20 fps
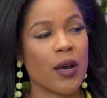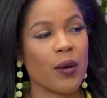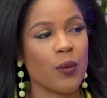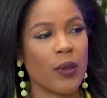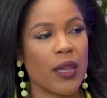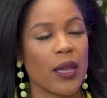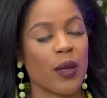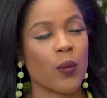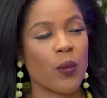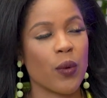
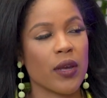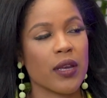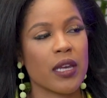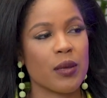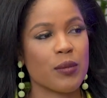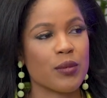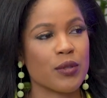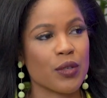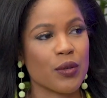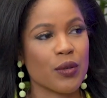what
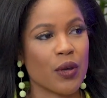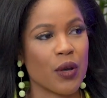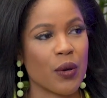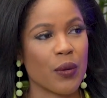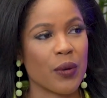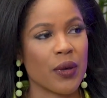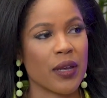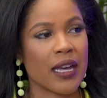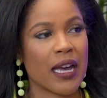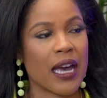keeps you
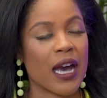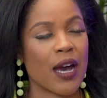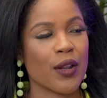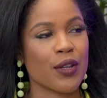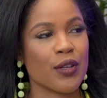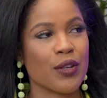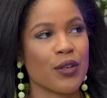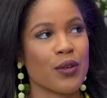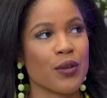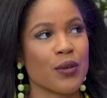going? How
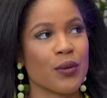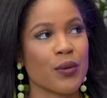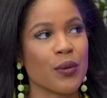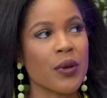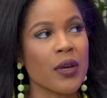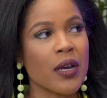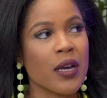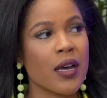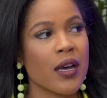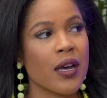do
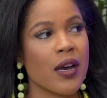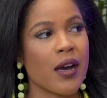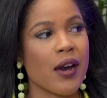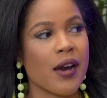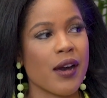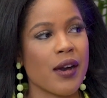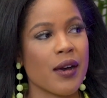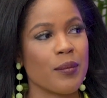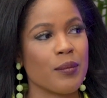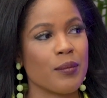you
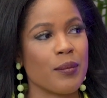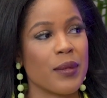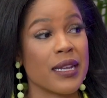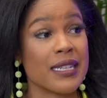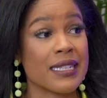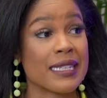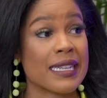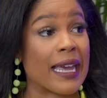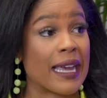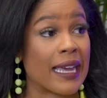
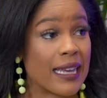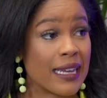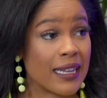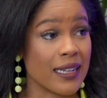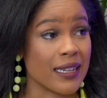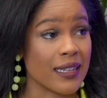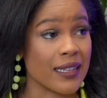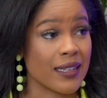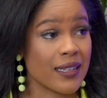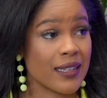
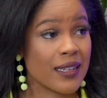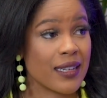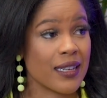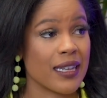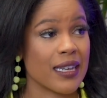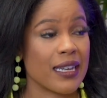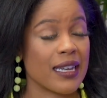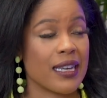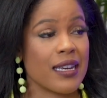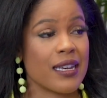maintain
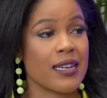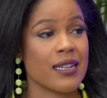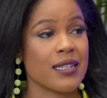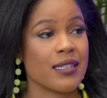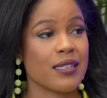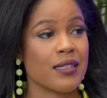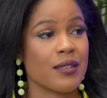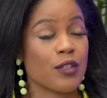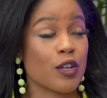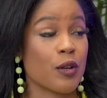
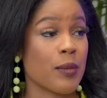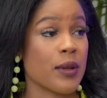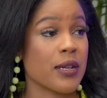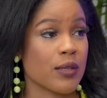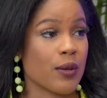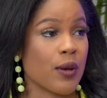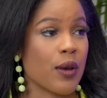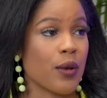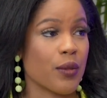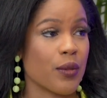your
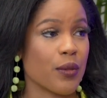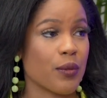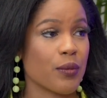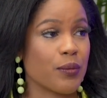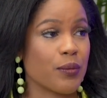mental health?